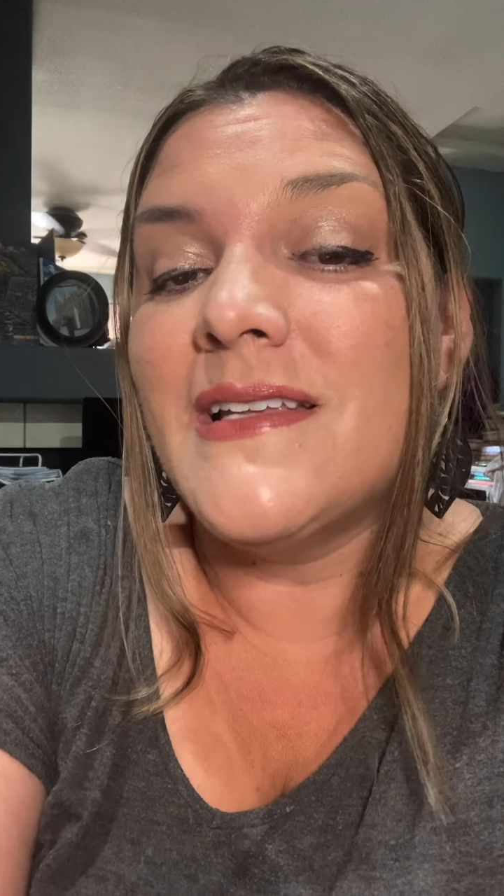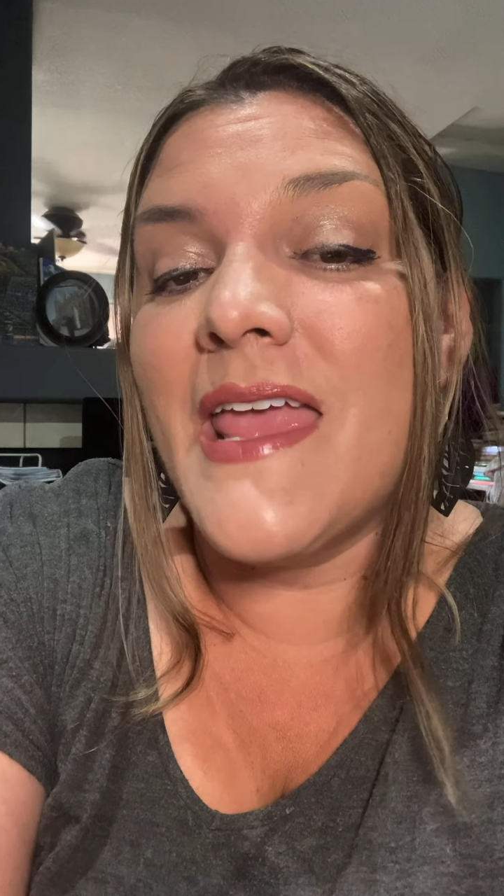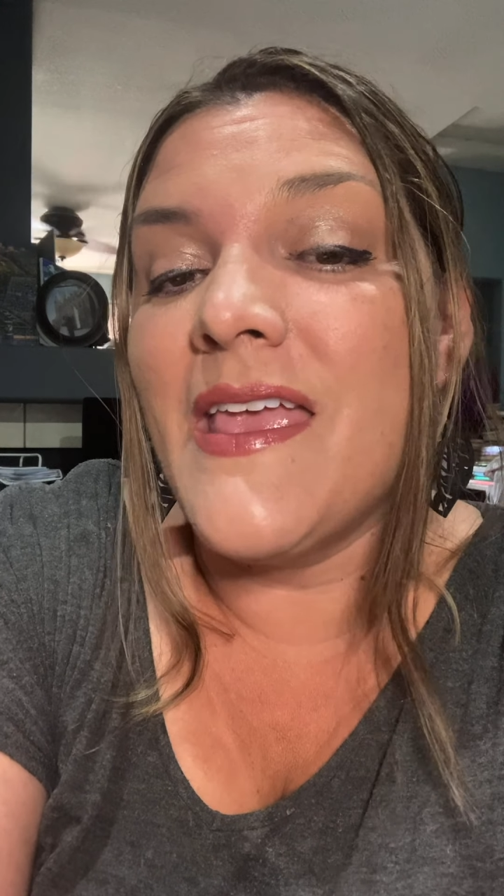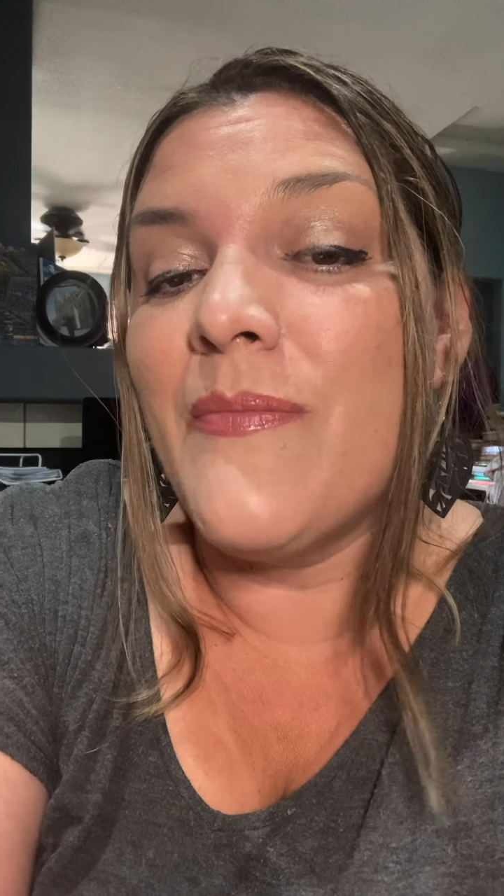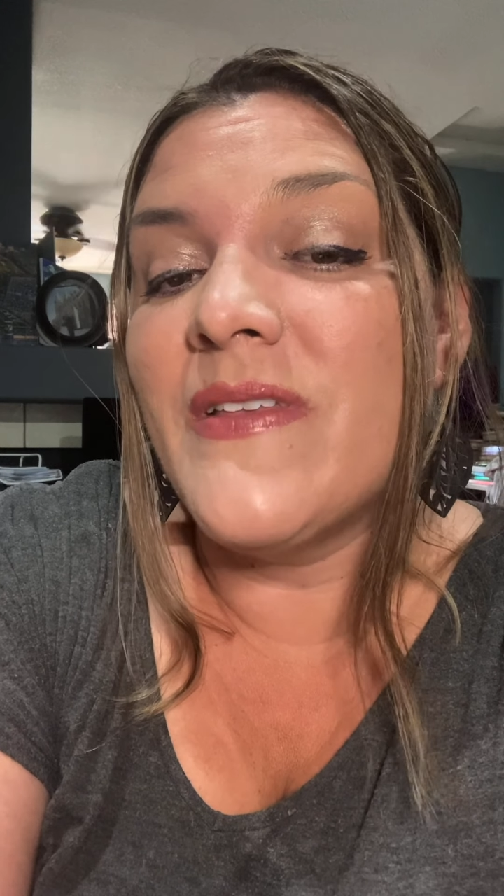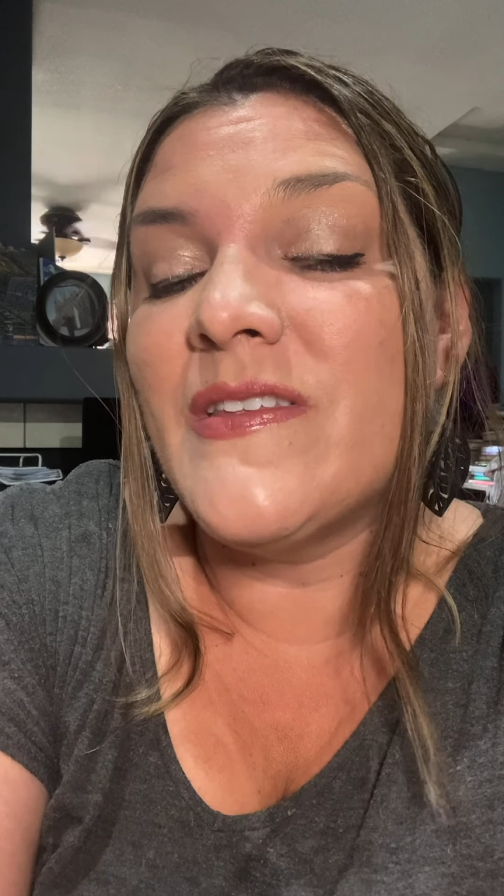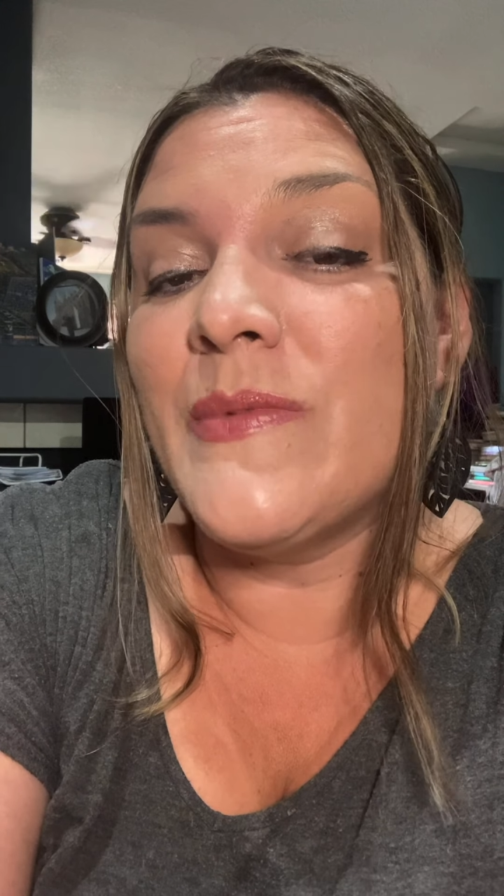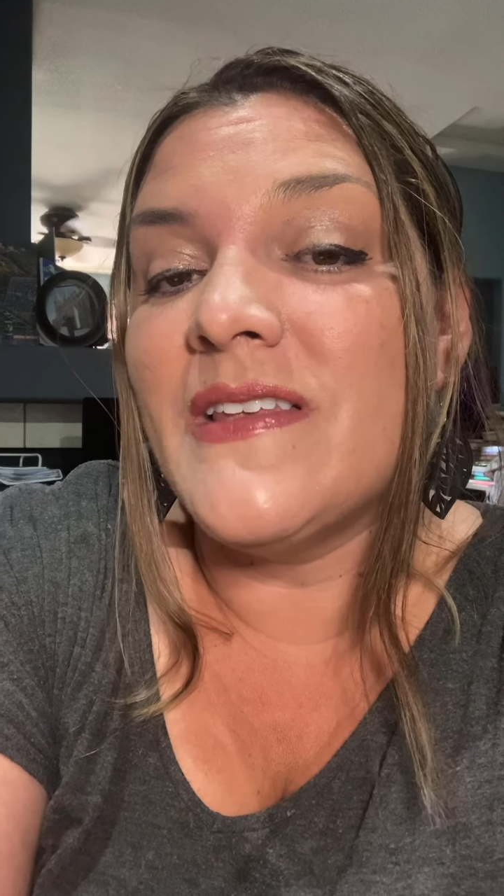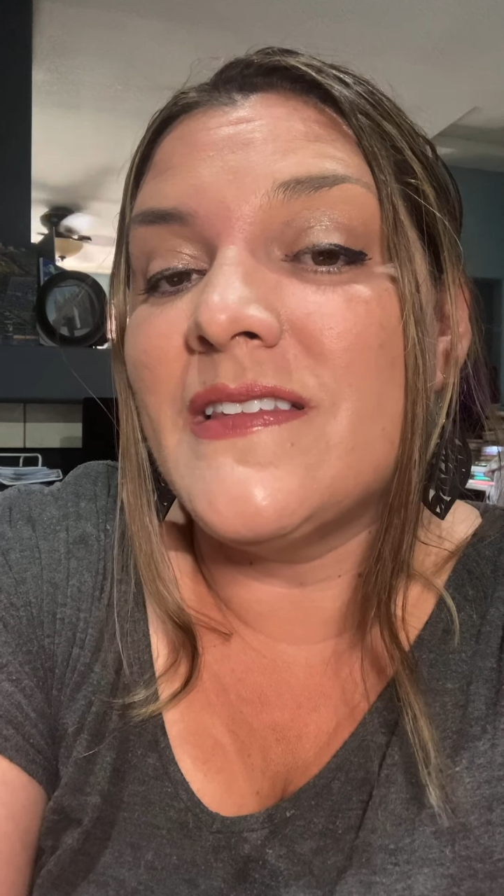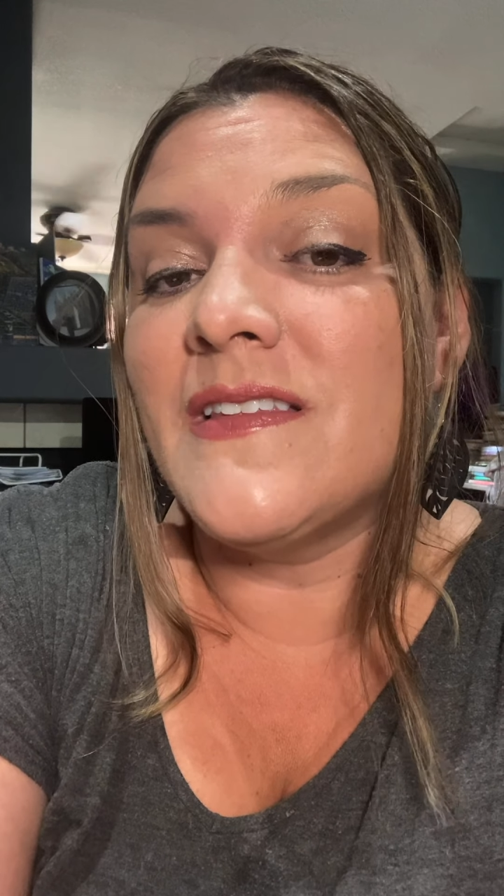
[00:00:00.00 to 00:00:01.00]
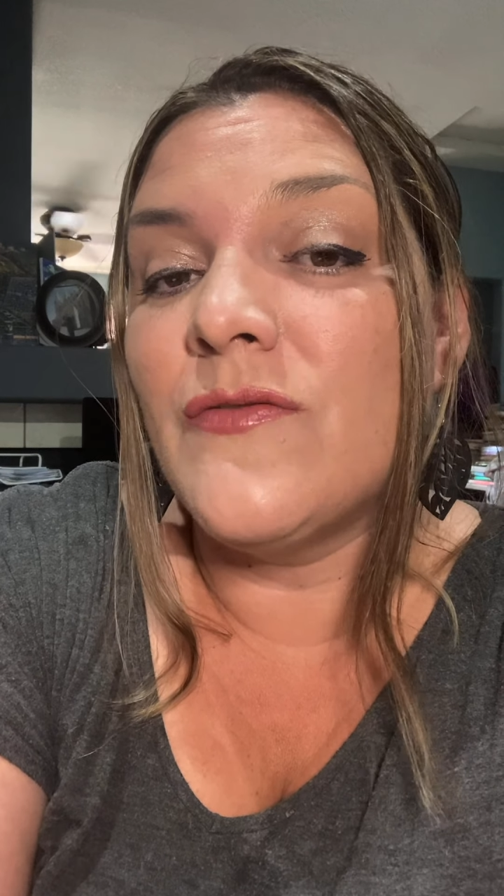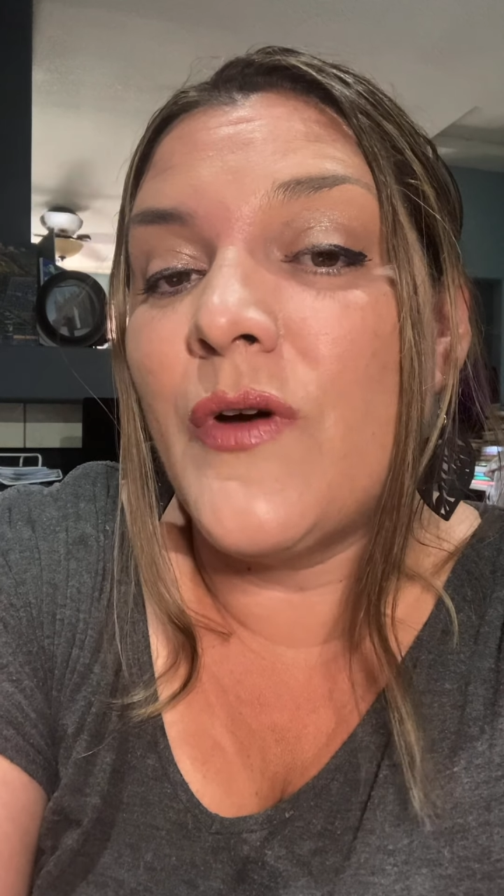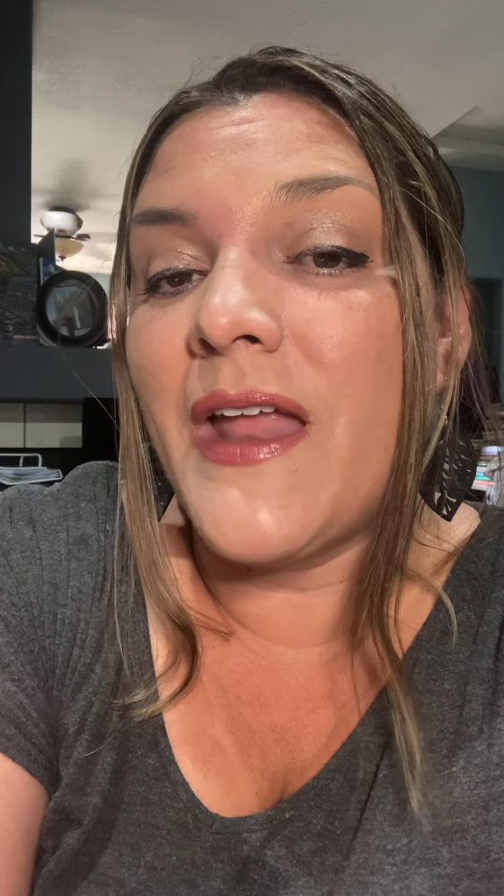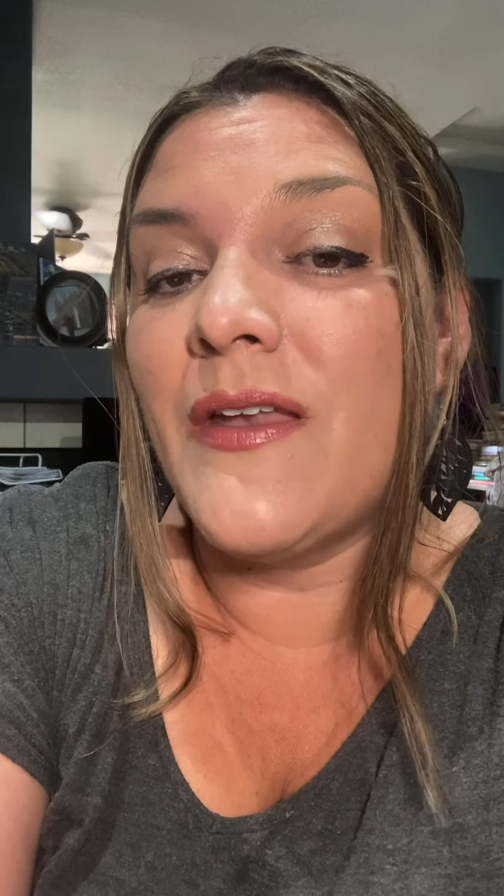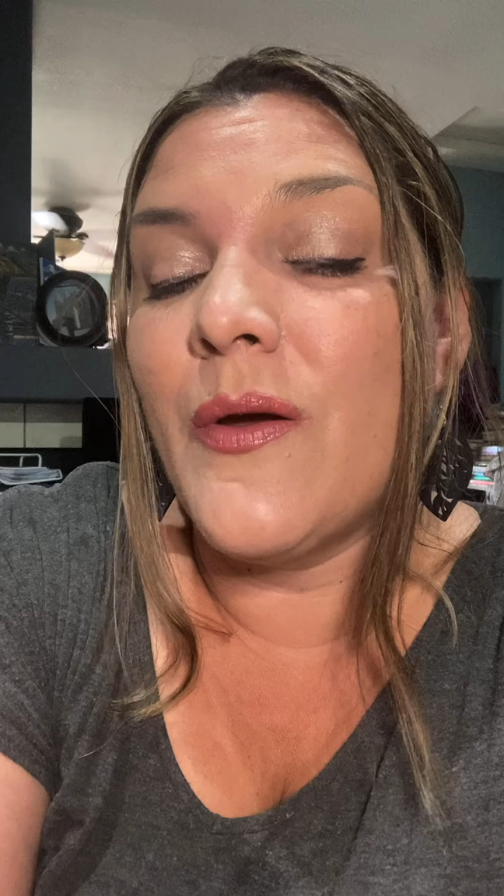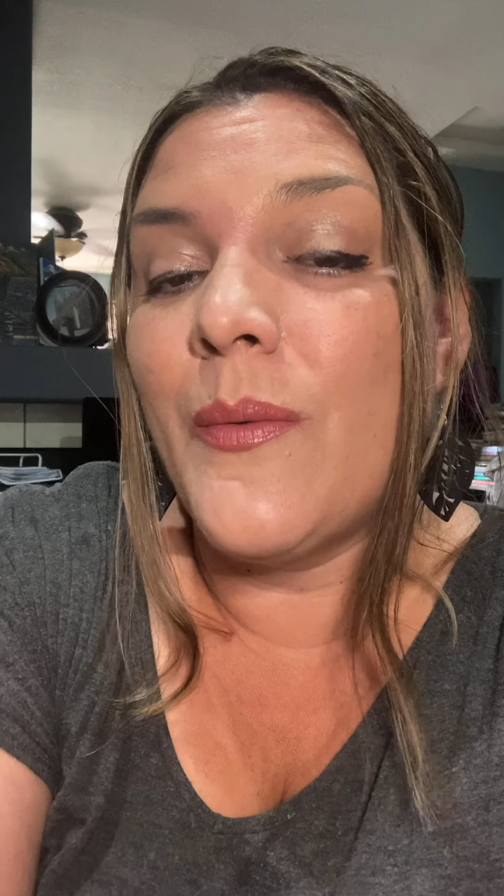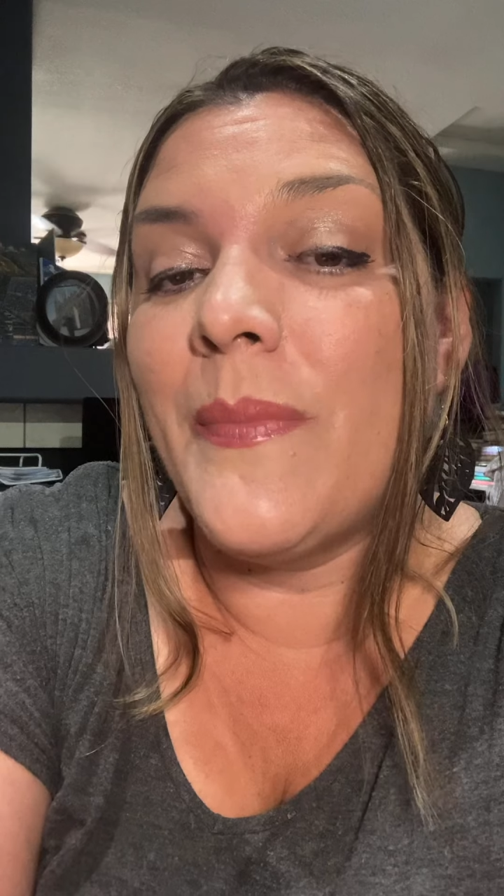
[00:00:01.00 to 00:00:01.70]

taking bits and pieces of what I know,